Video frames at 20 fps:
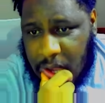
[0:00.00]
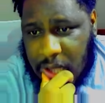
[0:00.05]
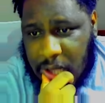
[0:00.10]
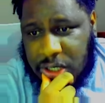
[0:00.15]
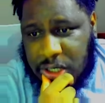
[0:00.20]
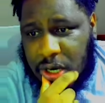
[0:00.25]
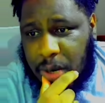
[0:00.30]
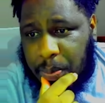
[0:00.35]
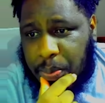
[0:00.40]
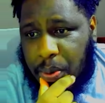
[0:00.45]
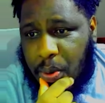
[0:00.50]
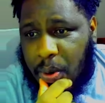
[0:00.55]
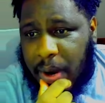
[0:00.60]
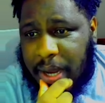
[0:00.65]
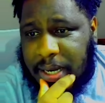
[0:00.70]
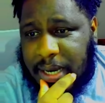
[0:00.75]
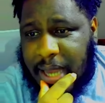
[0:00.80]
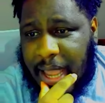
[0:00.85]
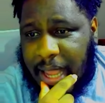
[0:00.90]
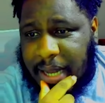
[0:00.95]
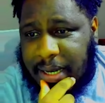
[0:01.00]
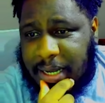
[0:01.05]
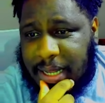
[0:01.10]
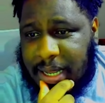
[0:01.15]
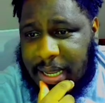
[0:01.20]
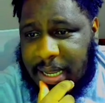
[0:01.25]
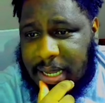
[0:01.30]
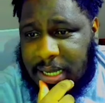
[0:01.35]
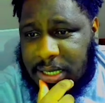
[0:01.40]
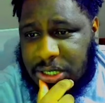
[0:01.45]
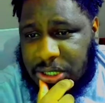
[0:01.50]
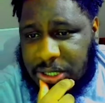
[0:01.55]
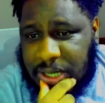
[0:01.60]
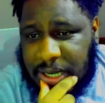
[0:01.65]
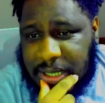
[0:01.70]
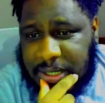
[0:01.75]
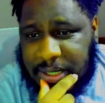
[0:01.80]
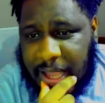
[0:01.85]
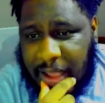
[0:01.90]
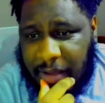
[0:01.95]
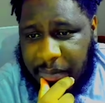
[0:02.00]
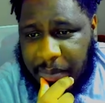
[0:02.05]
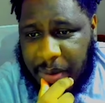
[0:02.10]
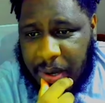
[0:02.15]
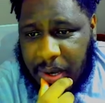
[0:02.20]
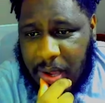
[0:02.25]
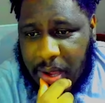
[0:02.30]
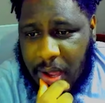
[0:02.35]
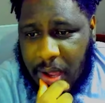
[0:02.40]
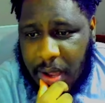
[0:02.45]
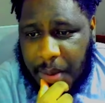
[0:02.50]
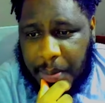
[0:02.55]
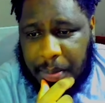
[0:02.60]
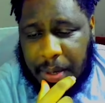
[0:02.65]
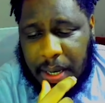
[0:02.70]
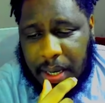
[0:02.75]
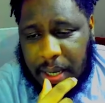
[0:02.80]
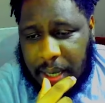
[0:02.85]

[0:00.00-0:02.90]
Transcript: To the point that these shits have become